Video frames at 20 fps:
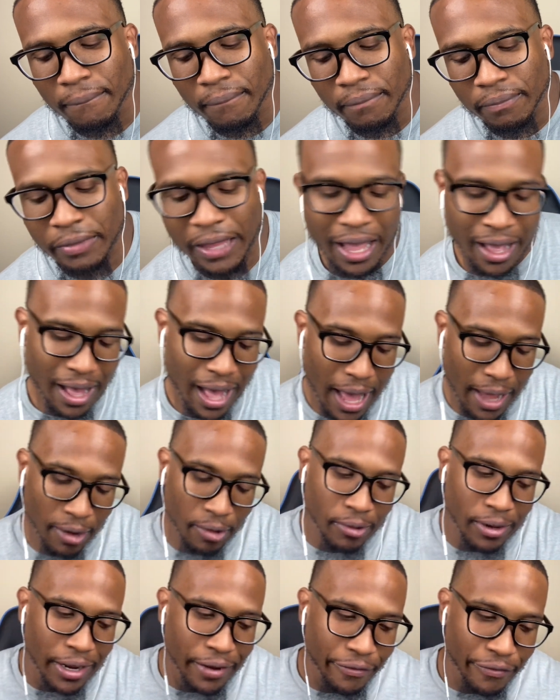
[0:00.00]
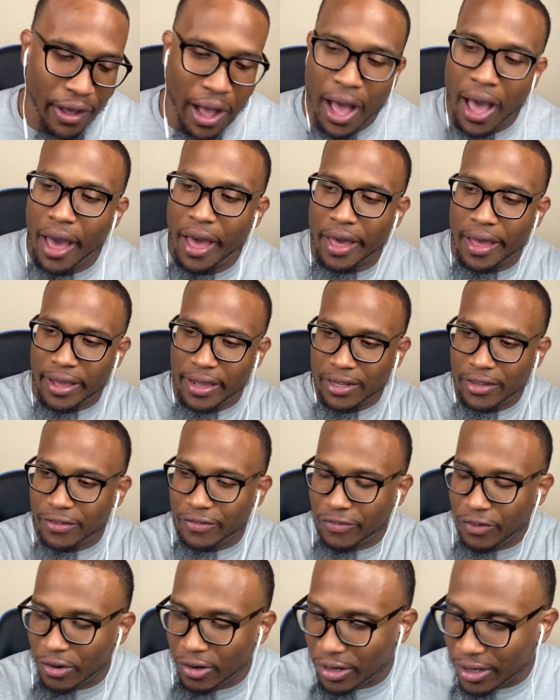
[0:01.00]
Now, I don't advise
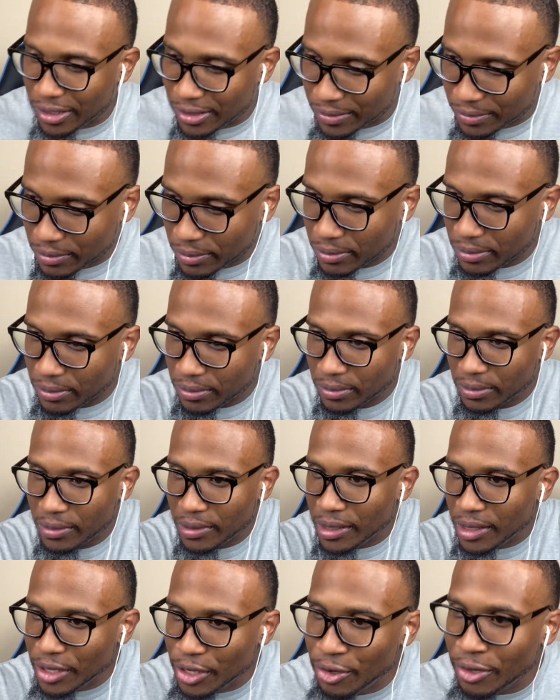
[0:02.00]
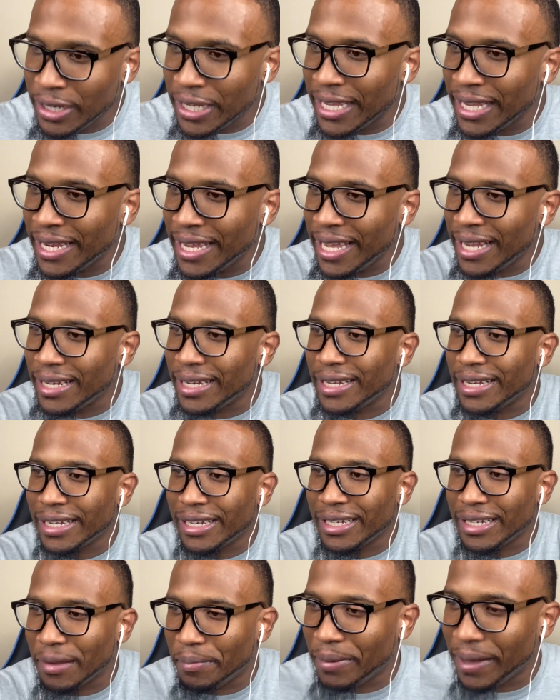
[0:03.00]
for you to get ignorant
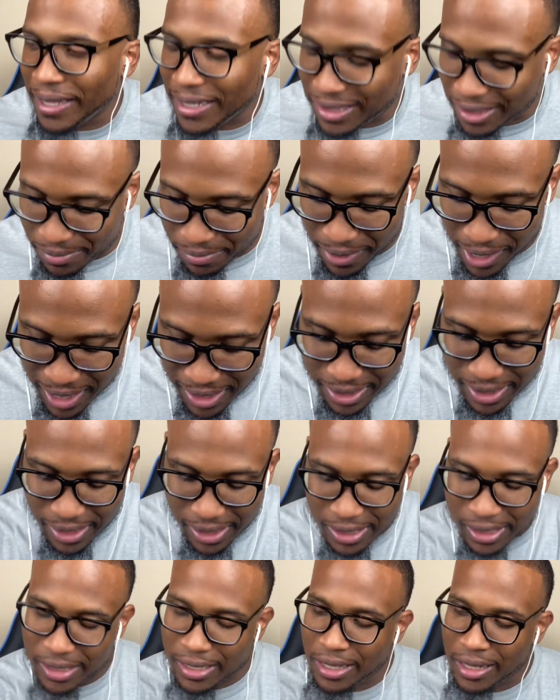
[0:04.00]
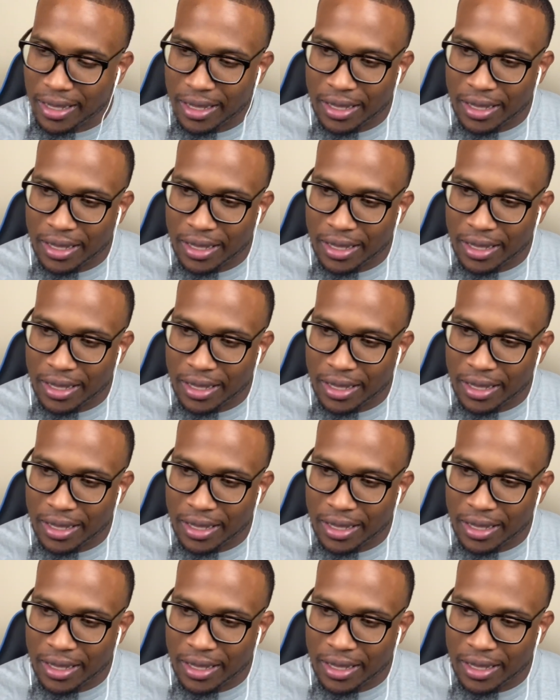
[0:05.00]
in the place of business.